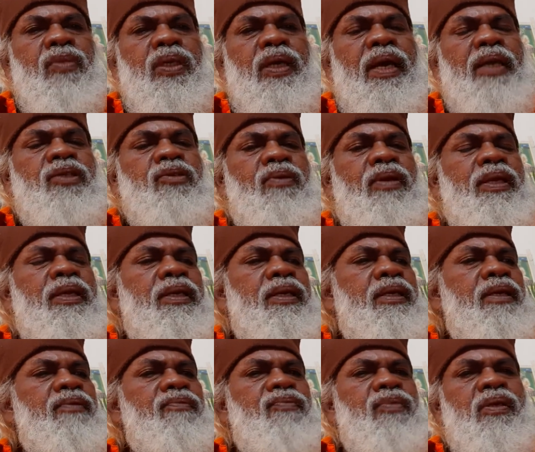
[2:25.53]
Actually,
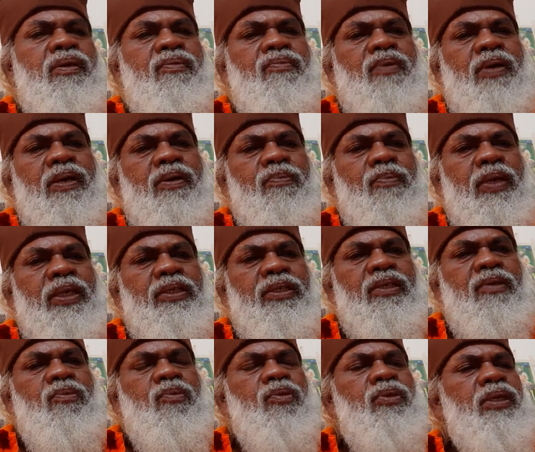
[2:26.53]

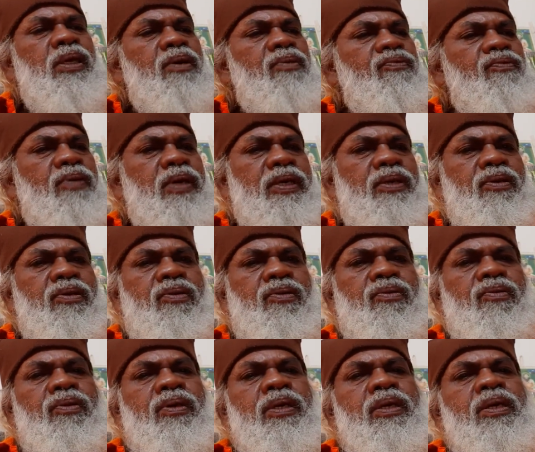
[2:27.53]
Panchabhuta,
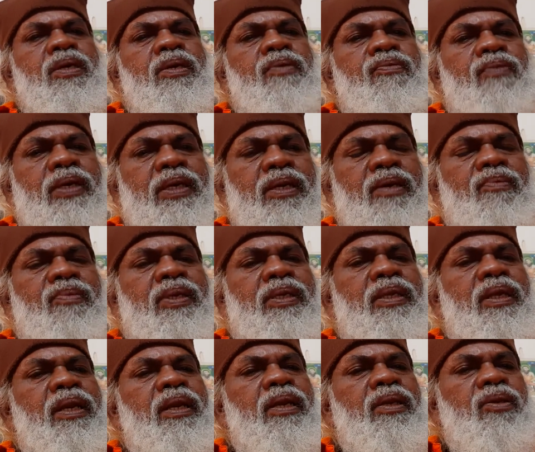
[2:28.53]
5
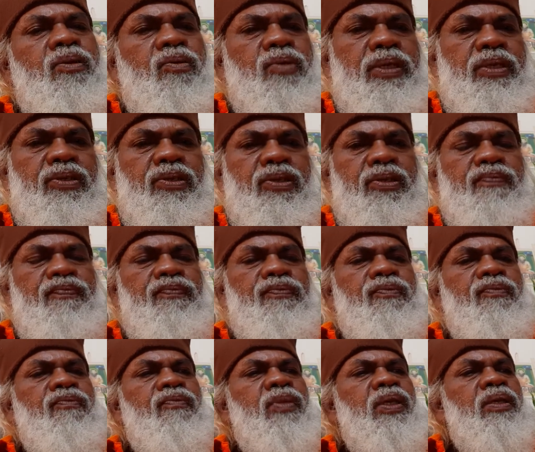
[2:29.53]
fundamental units.
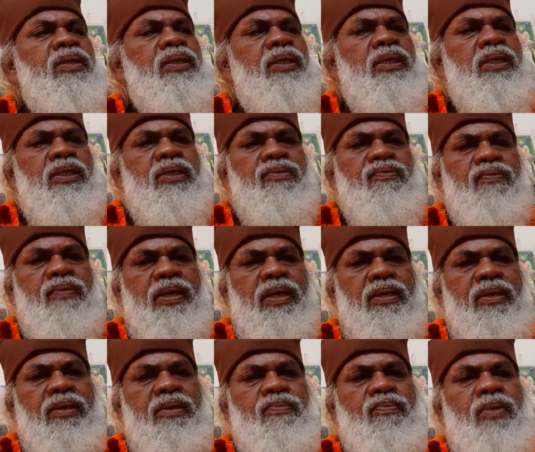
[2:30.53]
These
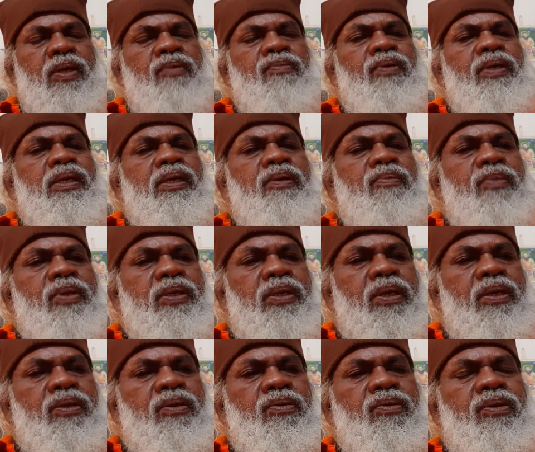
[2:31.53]
5 fundamental
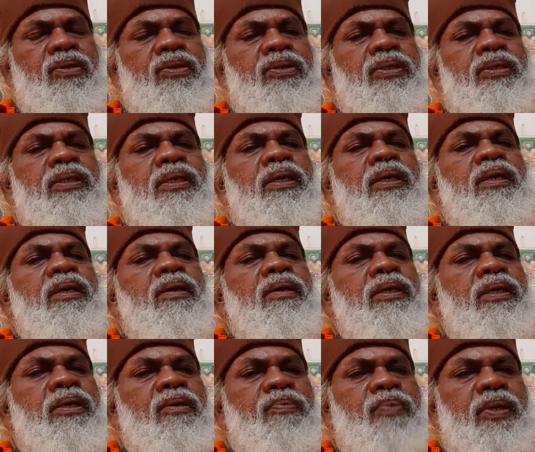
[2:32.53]
units
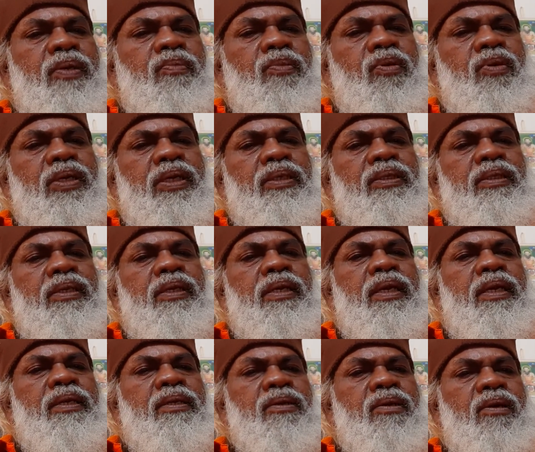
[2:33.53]
in permutation
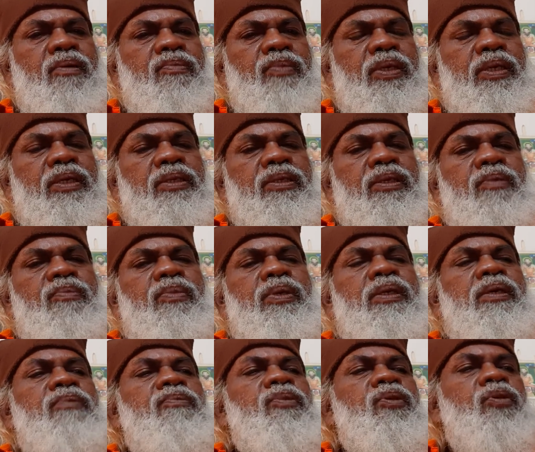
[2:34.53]
and combination
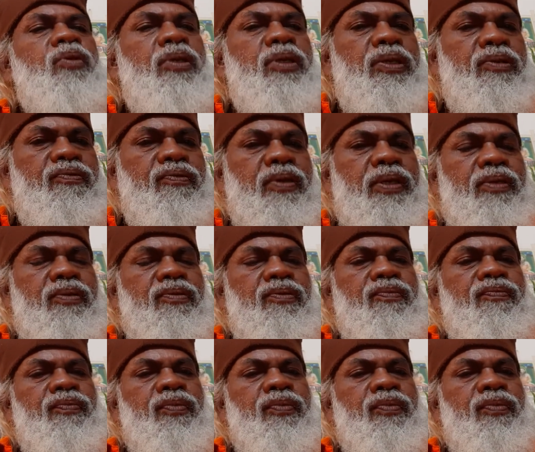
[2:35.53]
become 25,